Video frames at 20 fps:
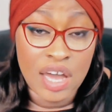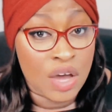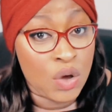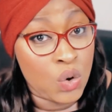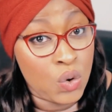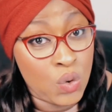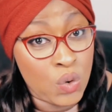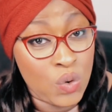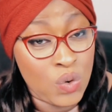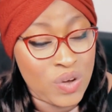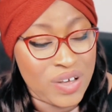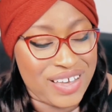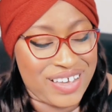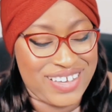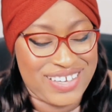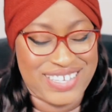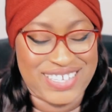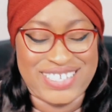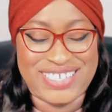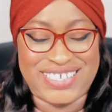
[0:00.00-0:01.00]
Who?
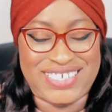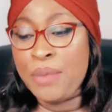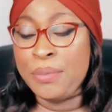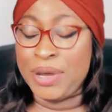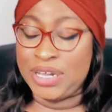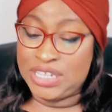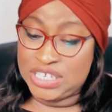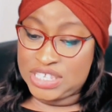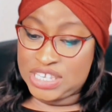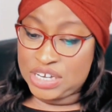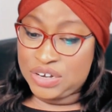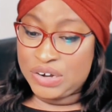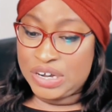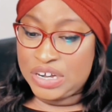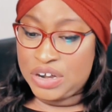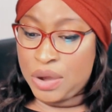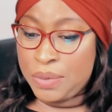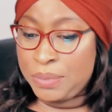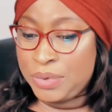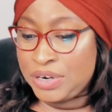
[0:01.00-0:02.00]
But the secret
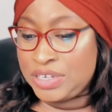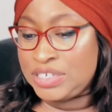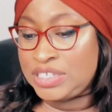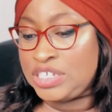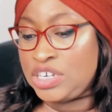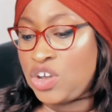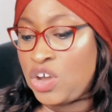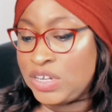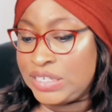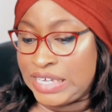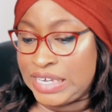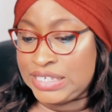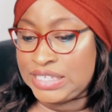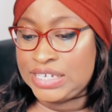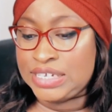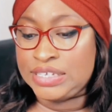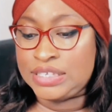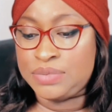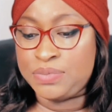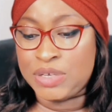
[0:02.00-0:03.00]
numbers, the
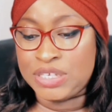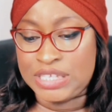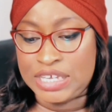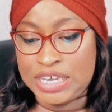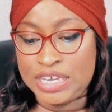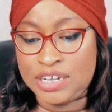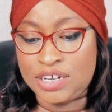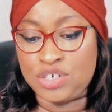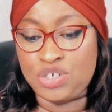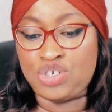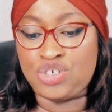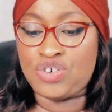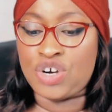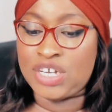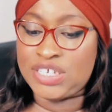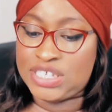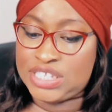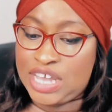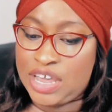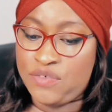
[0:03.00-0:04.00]
contestants must either
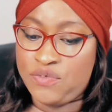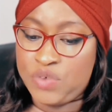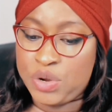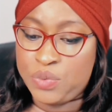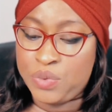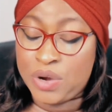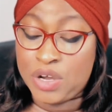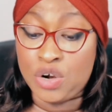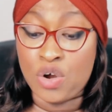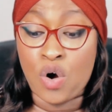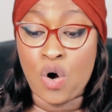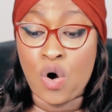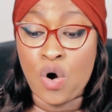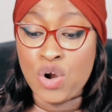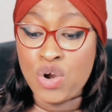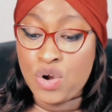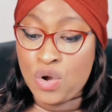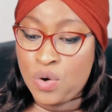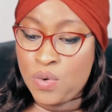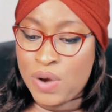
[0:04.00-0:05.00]
trust everyone or
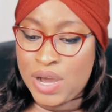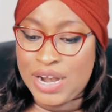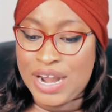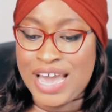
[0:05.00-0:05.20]
no one,